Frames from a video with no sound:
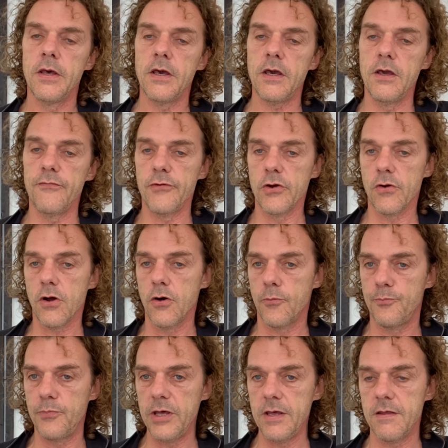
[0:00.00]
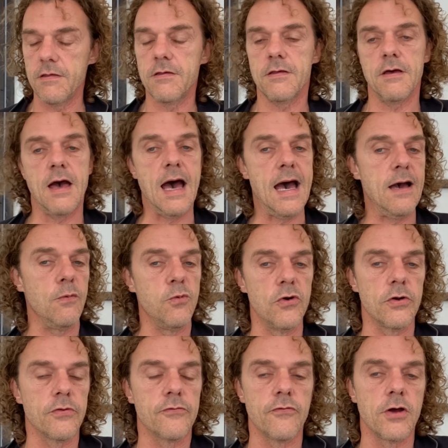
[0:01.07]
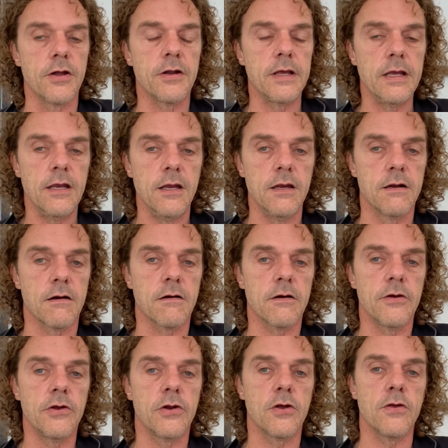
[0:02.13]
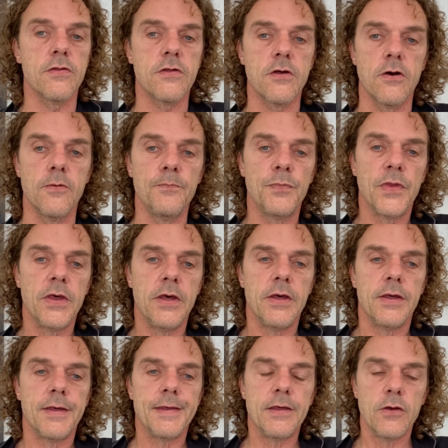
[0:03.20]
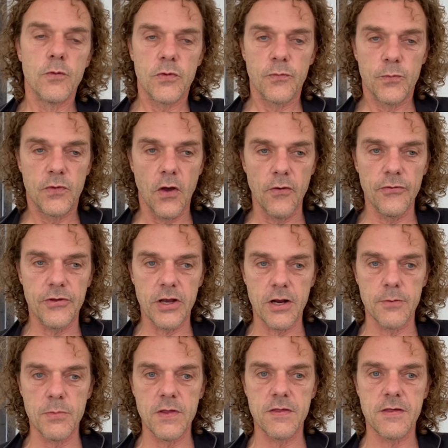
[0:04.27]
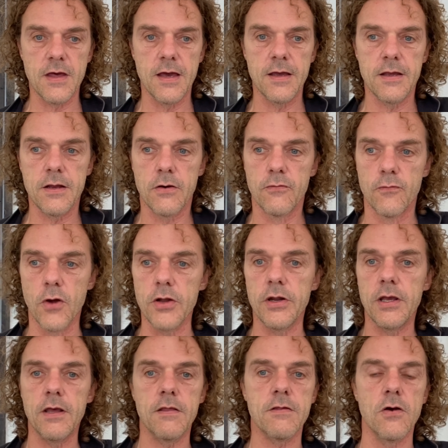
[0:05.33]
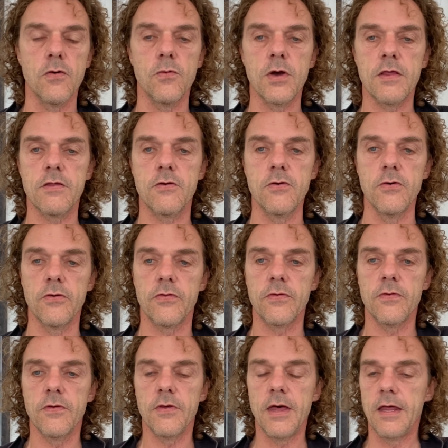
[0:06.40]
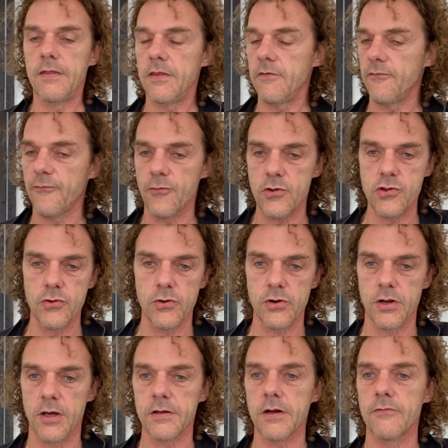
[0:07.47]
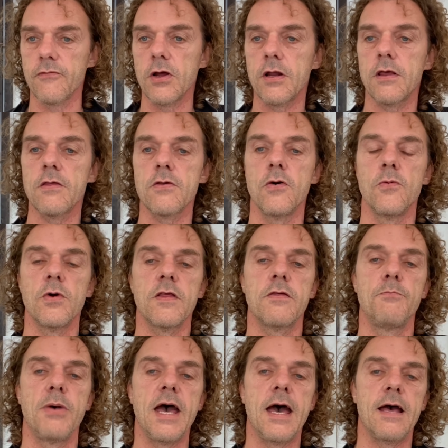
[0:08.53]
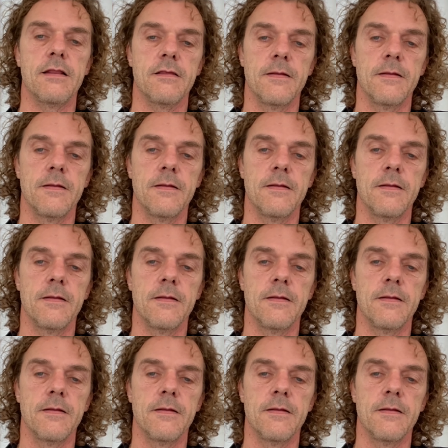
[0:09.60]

If you're obese, I wouldn't run either, so you don't hear me say running is always good, and for sure not that running is always bad.